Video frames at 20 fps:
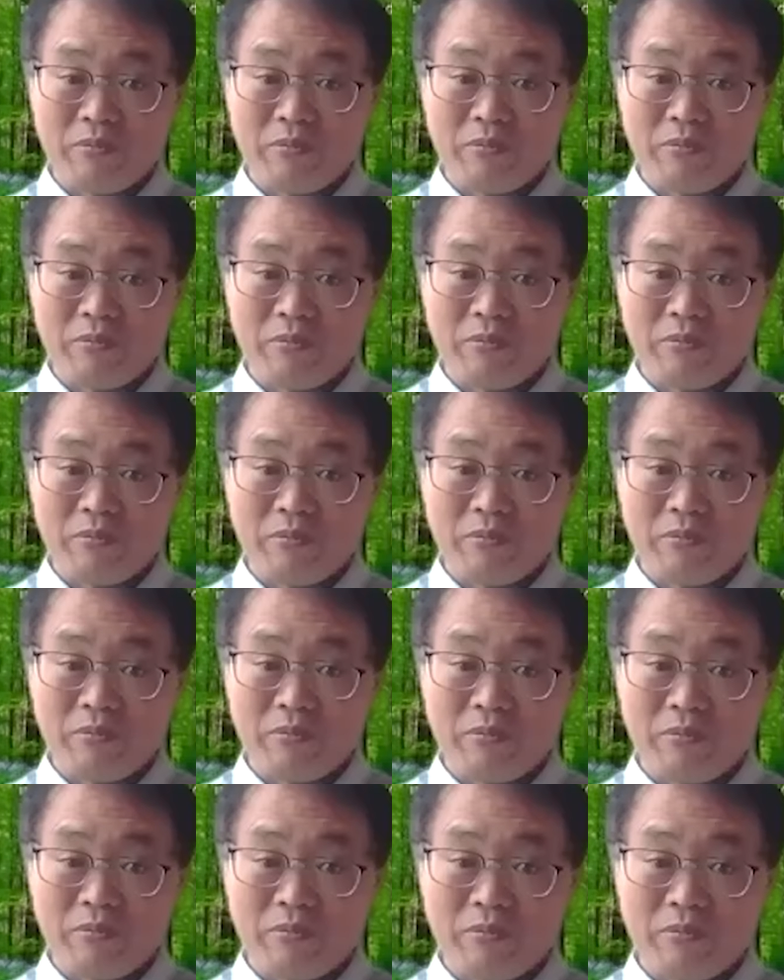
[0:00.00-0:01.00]

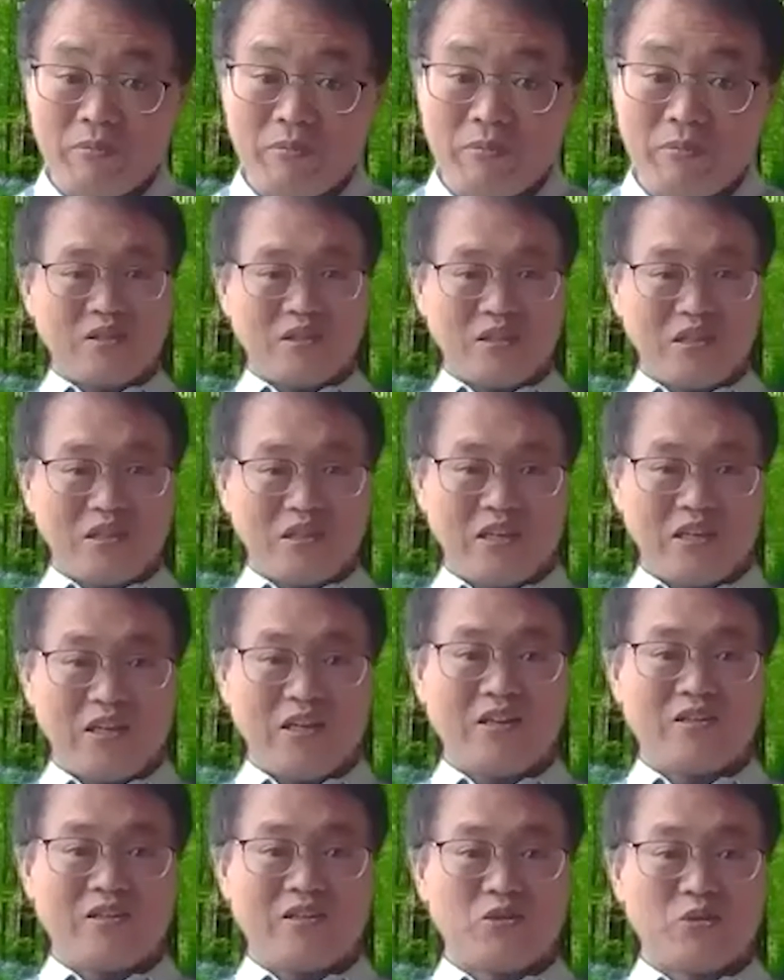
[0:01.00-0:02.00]
really
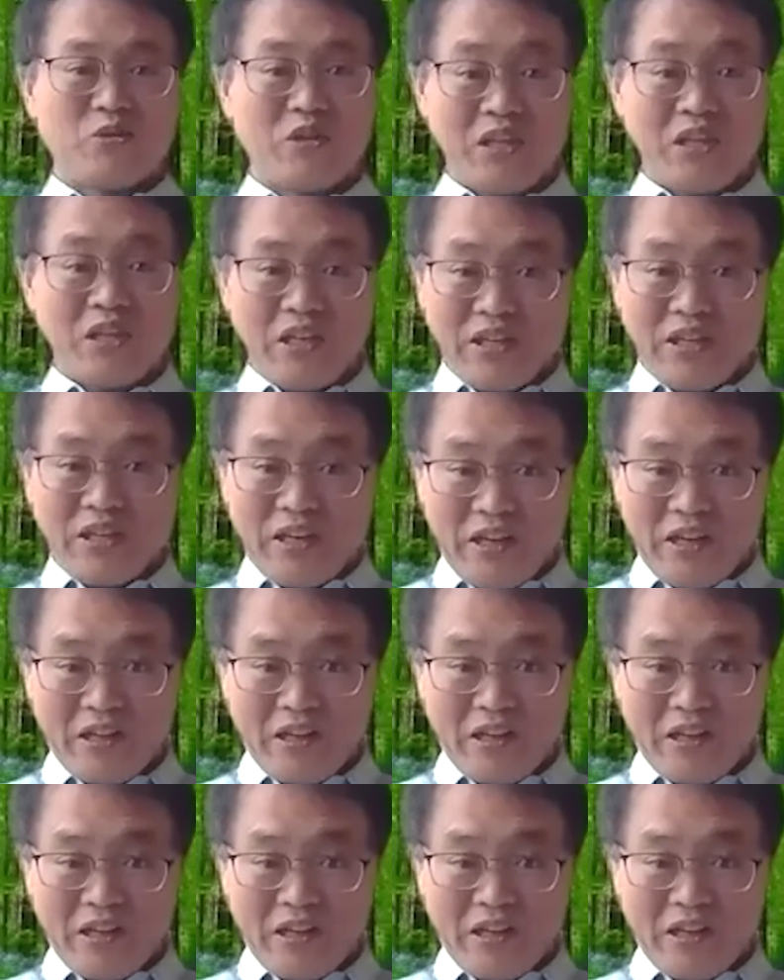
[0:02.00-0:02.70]
important problems